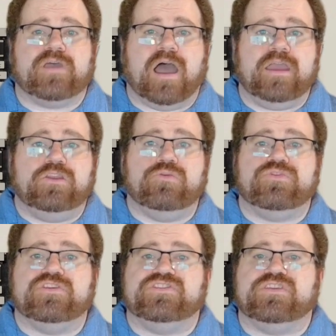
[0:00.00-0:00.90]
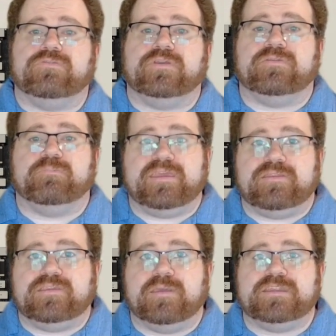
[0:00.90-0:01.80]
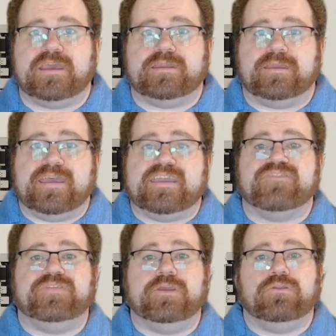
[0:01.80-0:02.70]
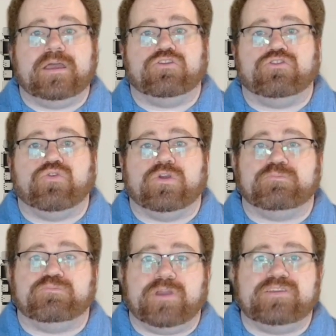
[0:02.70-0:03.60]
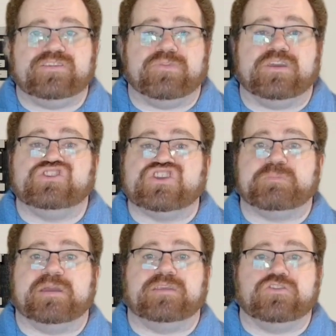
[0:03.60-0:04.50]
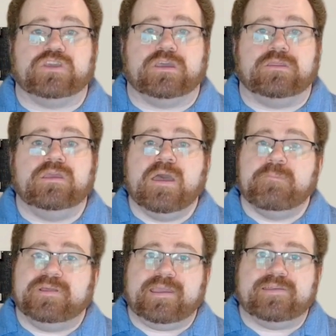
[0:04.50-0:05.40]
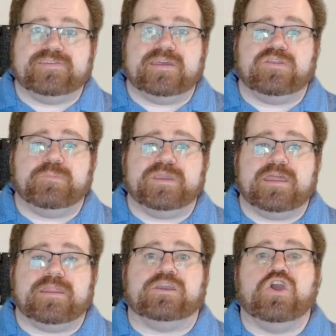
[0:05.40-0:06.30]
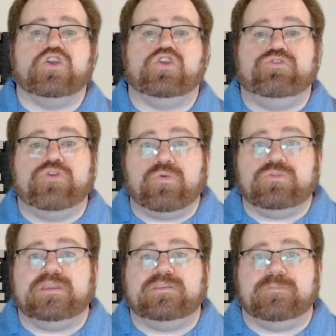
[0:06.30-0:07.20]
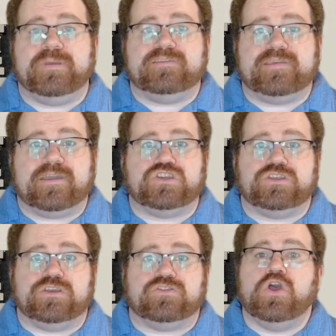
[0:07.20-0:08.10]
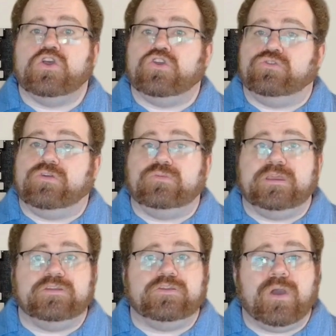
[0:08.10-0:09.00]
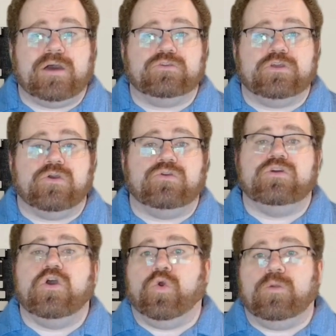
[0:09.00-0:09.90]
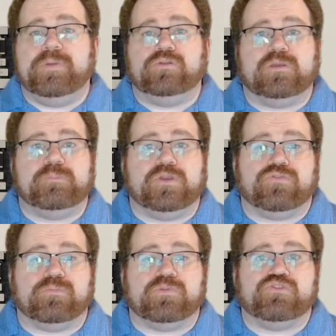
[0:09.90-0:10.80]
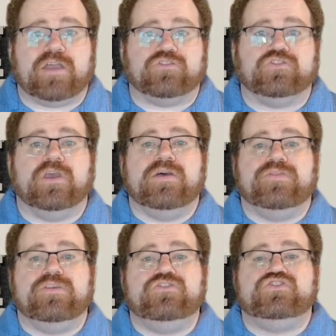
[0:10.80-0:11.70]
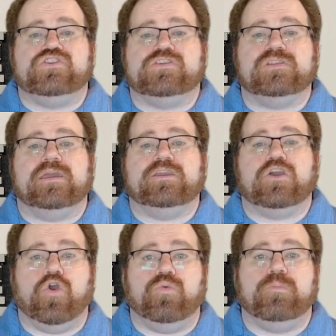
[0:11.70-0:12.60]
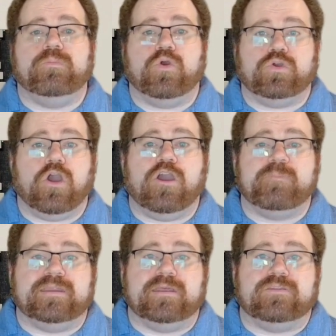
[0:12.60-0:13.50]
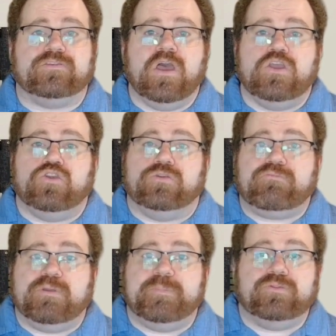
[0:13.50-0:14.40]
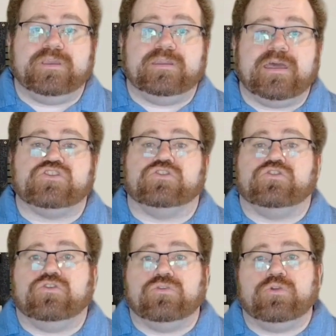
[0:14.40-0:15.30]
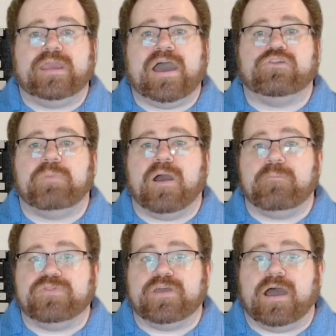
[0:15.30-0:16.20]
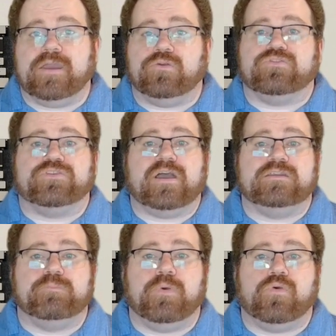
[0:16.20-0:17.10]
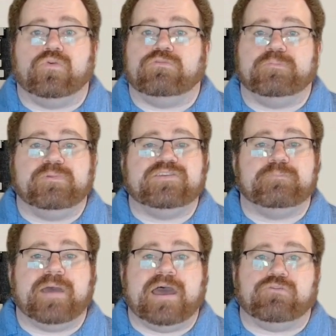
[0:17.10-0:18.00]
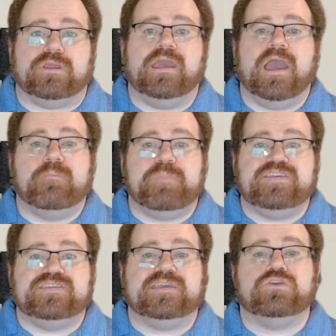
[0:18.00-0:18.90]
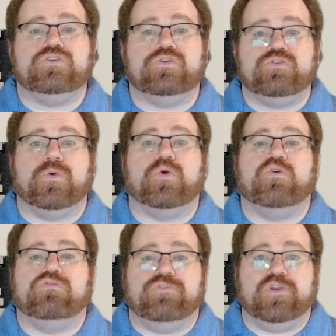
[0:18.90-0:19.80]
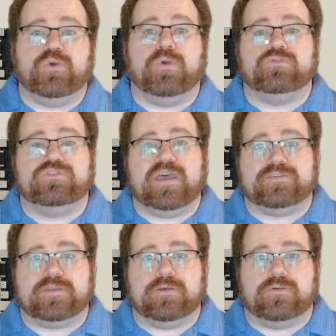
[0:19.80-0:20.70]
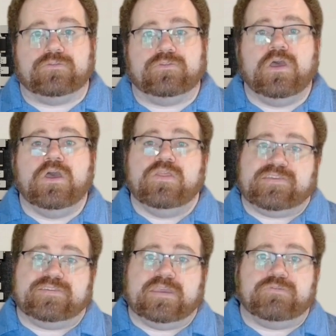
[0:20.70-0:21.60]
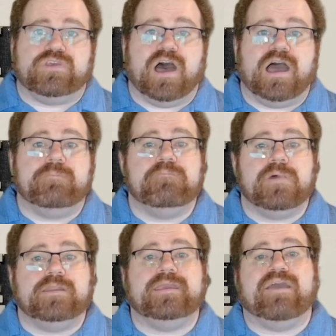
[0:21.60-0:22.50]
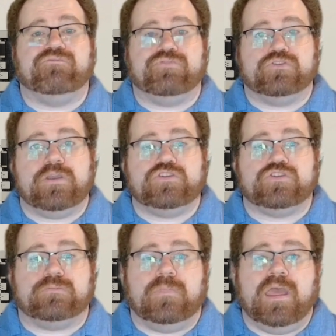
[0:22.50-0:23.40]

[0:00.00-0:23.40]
I know this stuff can be intimidating. It can feel like you're going to break something just by touching it. But like I said in the beginning, you don't need to be a tech genius. You don't need to know how to code or build a computer from scratch. This is just like home or car maintenance. You're not rebuilding an engine. You're learning how to pump the tires, tighten a bolt, or replace a battery. Basic, useful, real-world tech skills that save you time, money, and frustration.